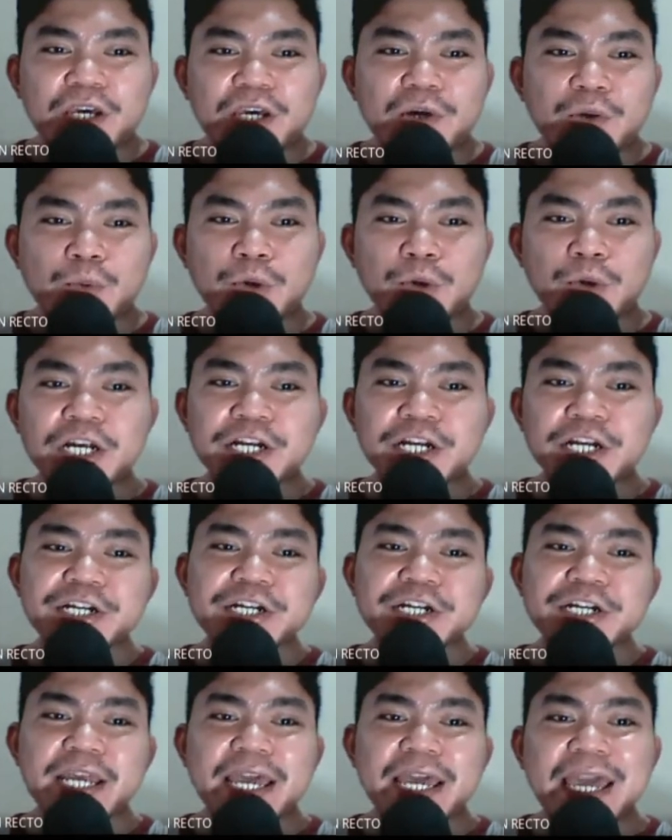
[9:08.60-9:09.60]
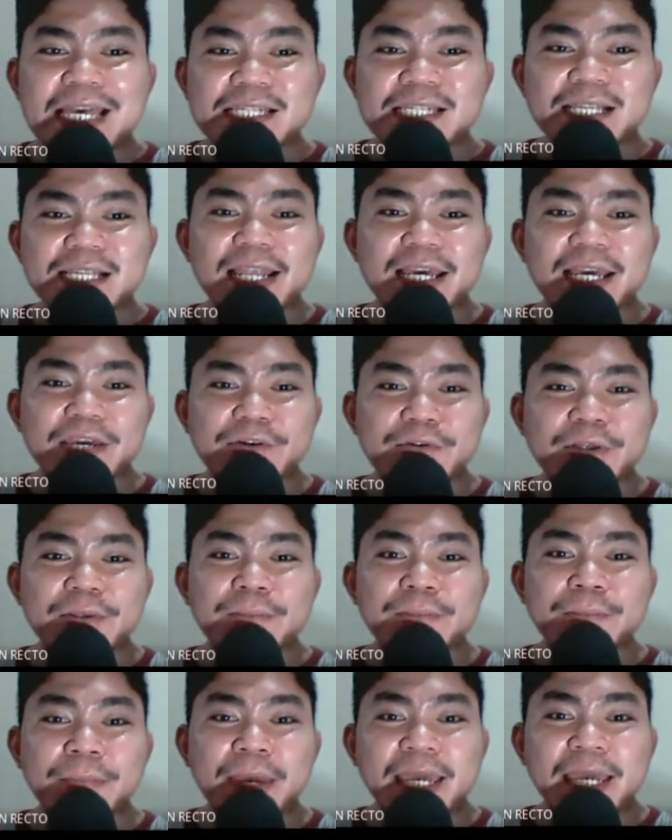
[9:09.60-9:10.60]
Water is a liquid
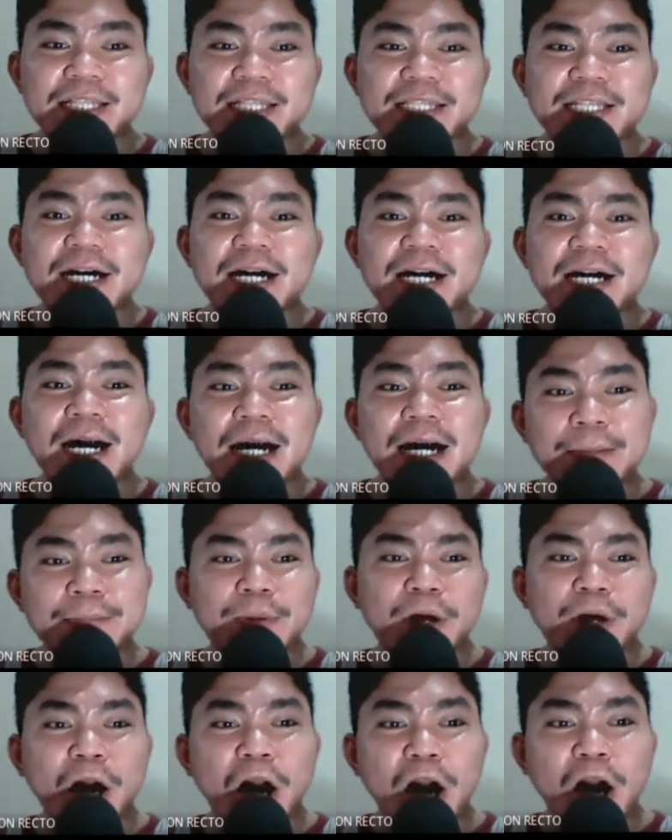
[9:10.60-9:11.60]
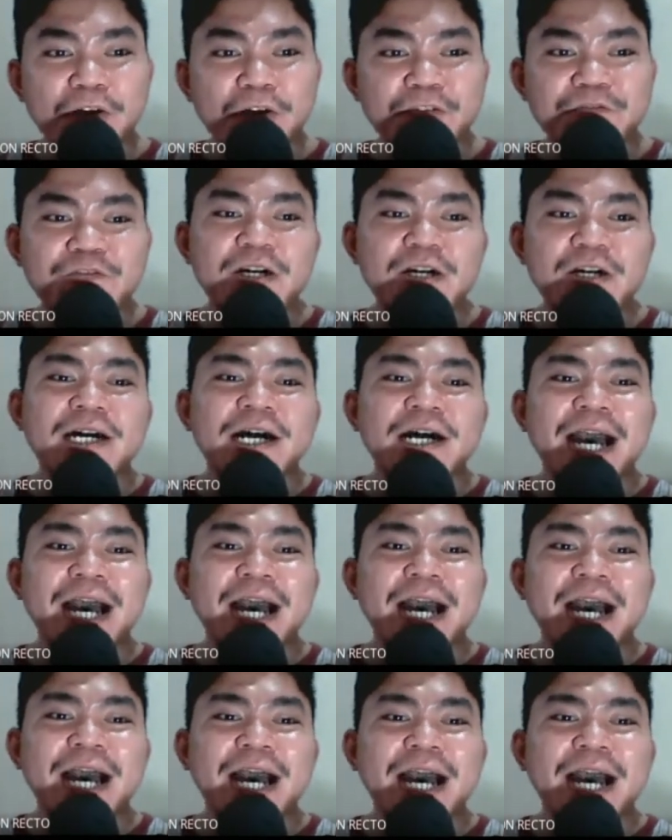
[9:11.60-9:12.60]
made up of
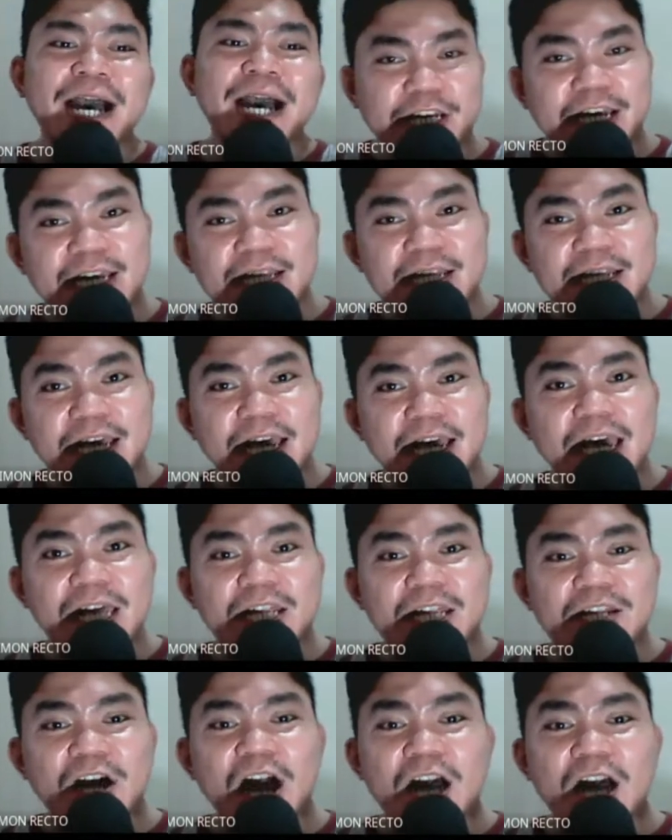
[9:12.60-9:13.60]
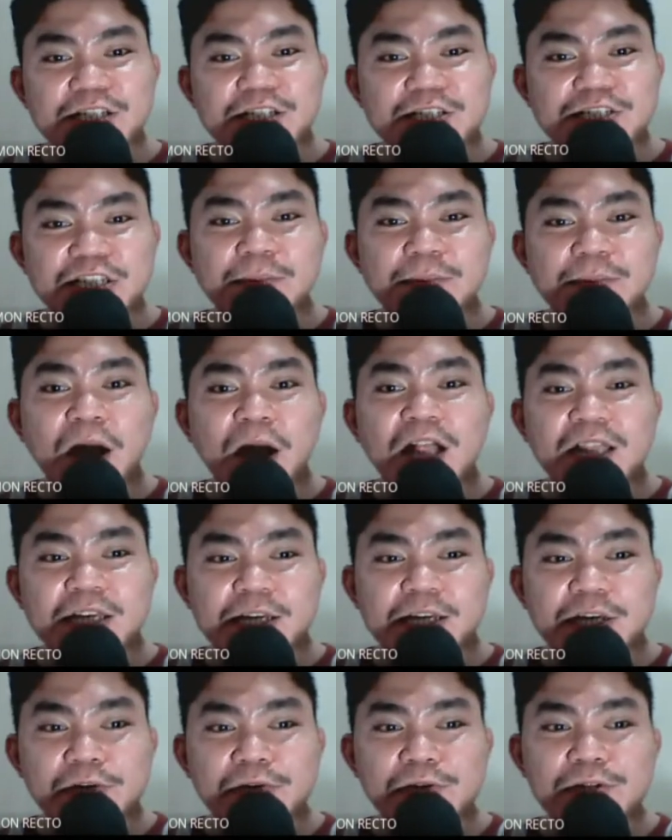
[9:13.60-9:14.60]
hydrogen and oxygen
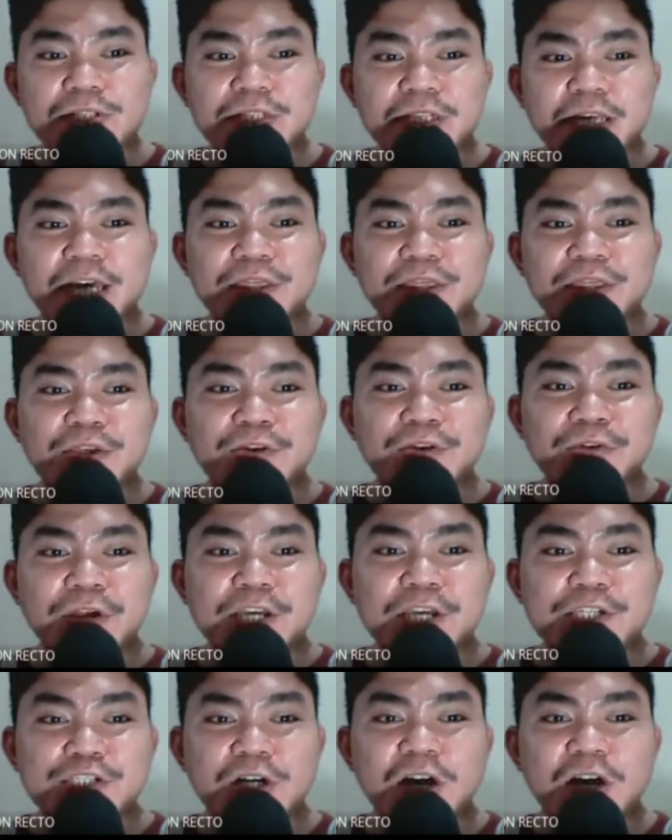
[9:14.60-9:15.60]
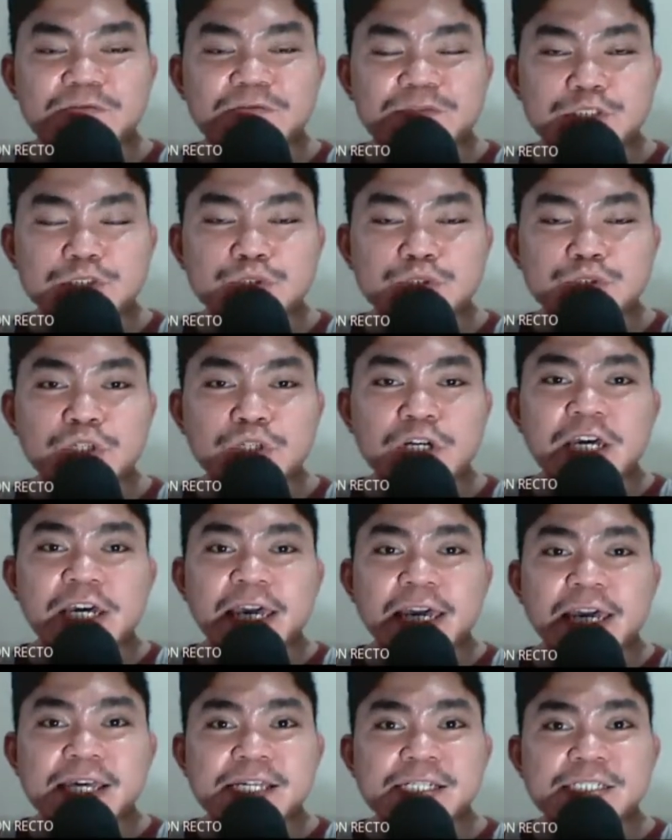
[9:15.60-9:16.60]
molecules in the ratio of 2
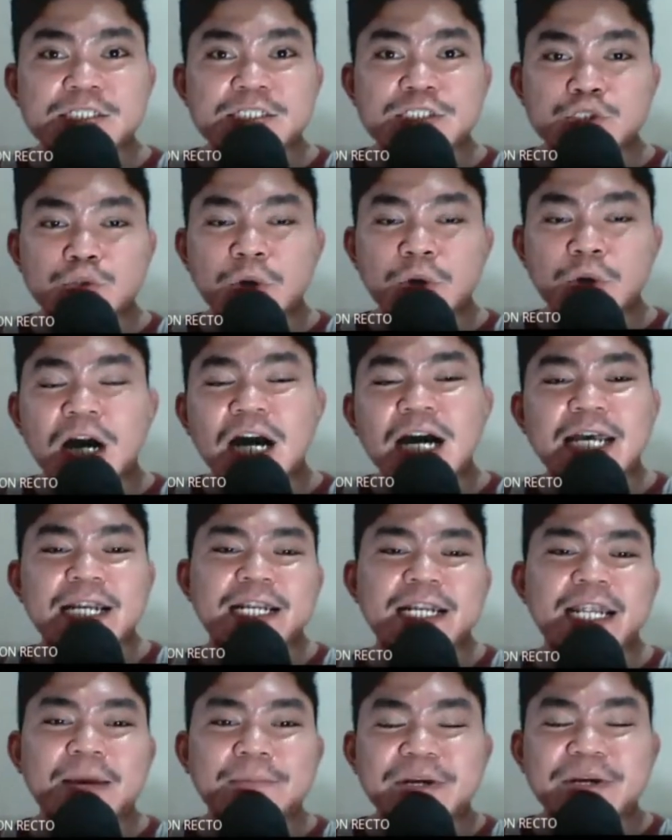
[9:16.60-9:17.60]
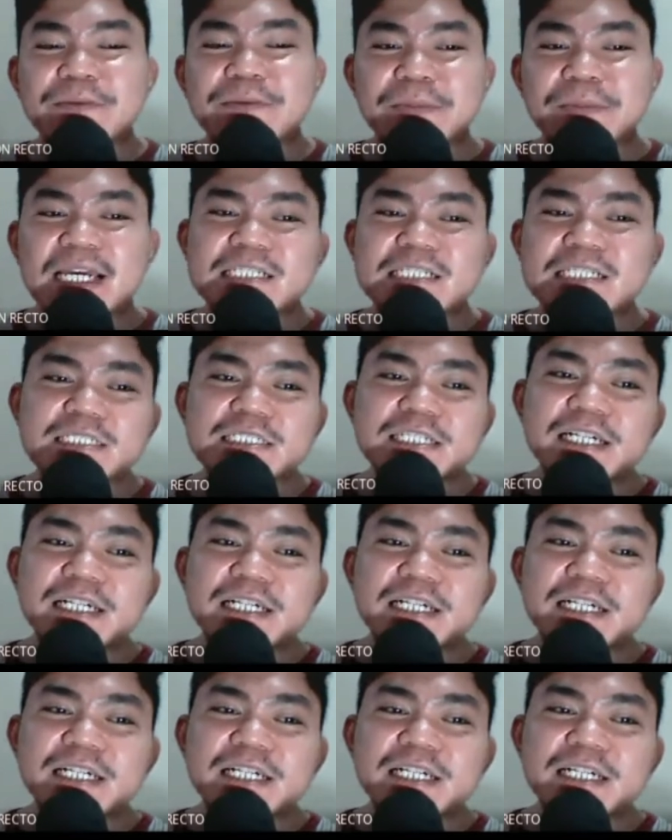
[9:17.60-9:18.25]
is to 1. Let me repeat.